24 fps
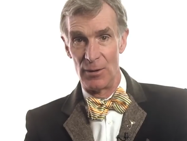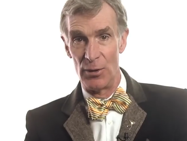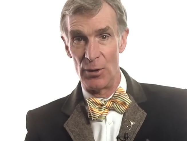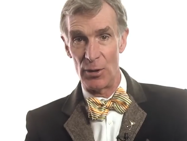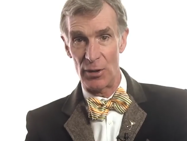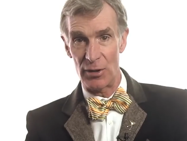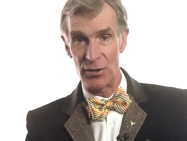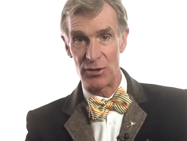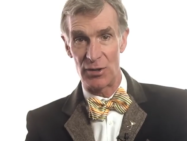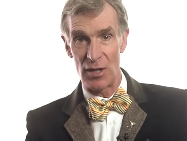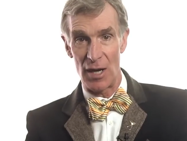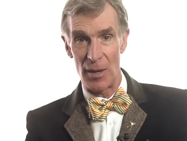
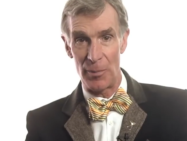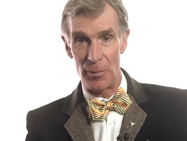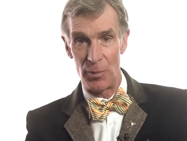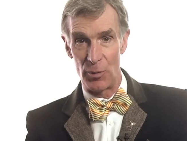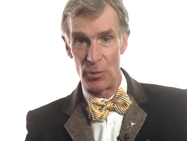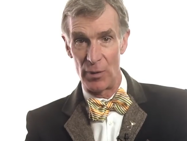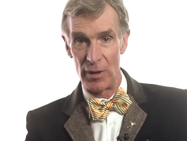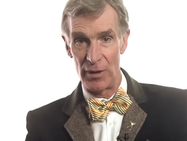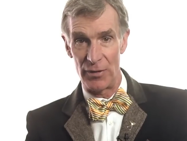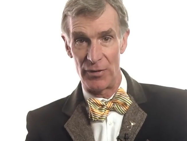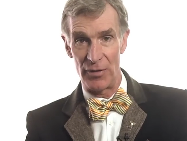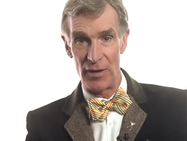hooks up
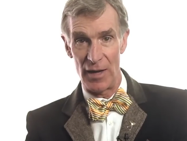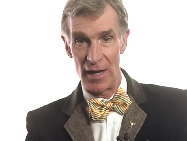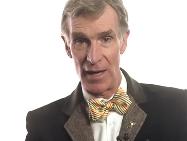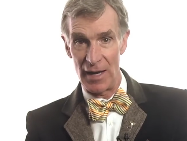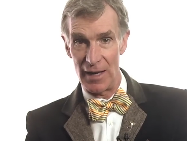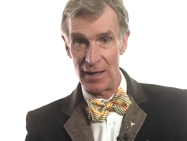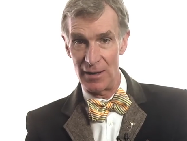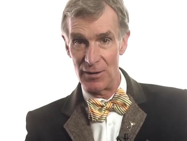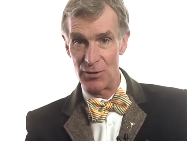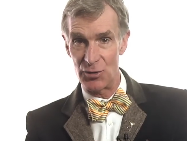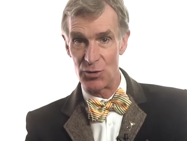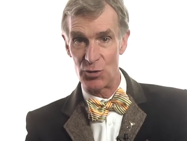with
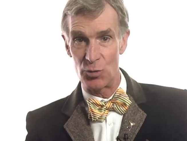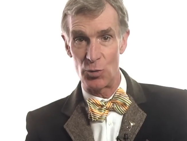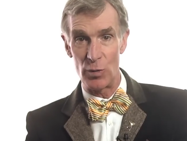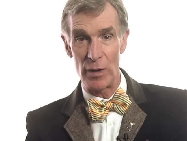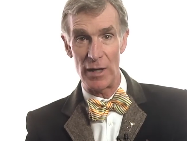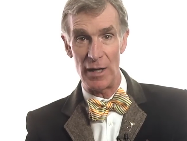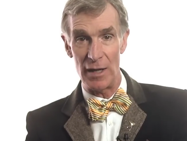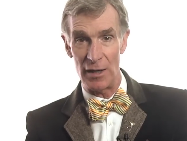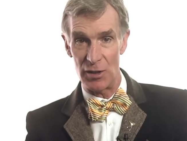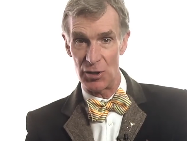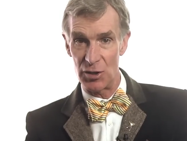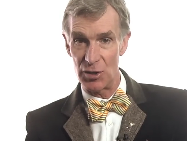a
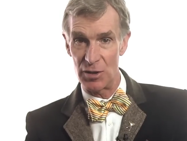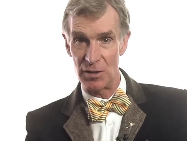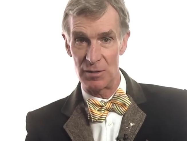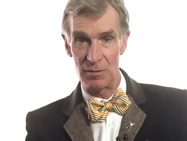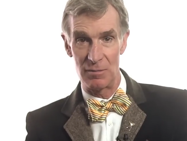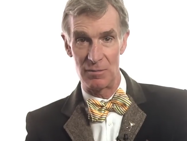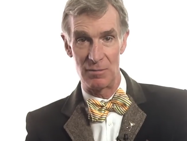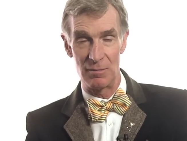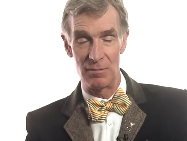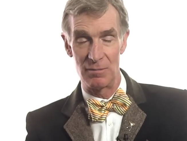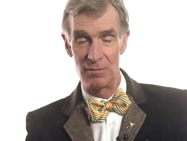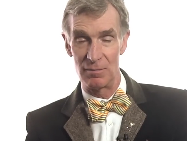Swedish